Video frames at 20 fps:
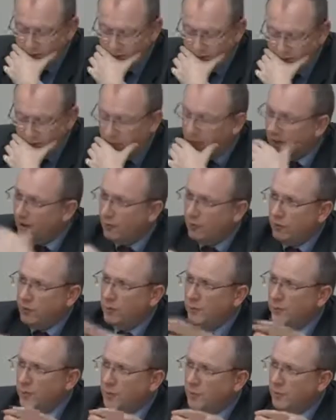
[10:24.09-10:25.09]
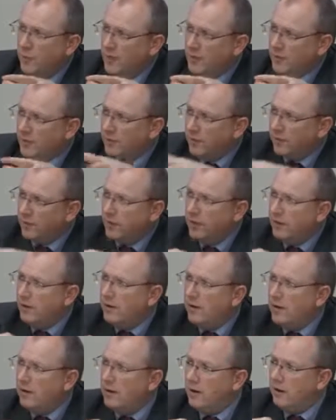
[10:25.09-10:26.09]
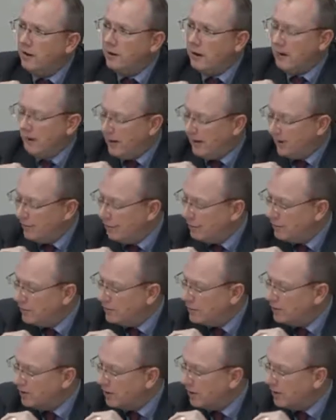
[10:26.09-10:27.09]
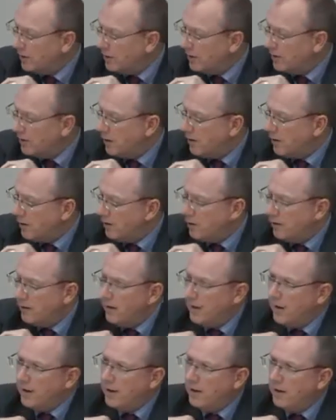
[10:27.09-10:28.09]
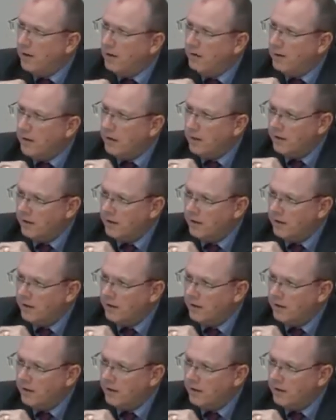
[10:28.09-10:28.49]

Let me give you some perspective and then I'll hand over to Shane and he can